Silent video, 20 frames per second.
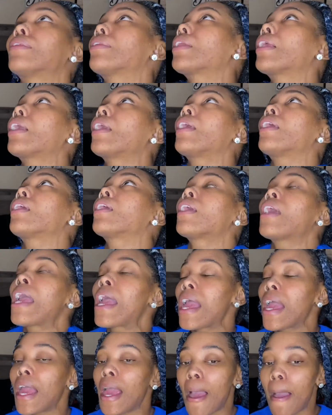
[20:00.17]
Like,
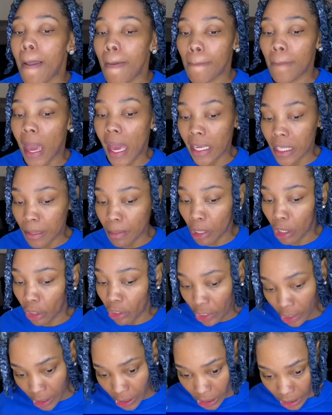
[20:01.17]
makes me
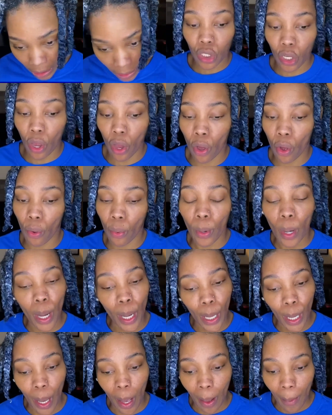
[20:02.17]
cringy. So
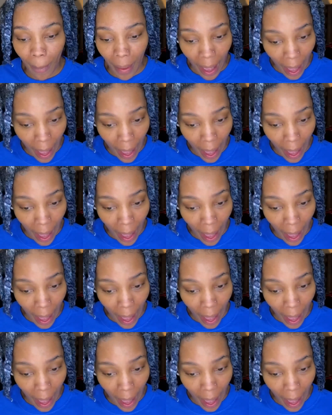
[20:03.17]
I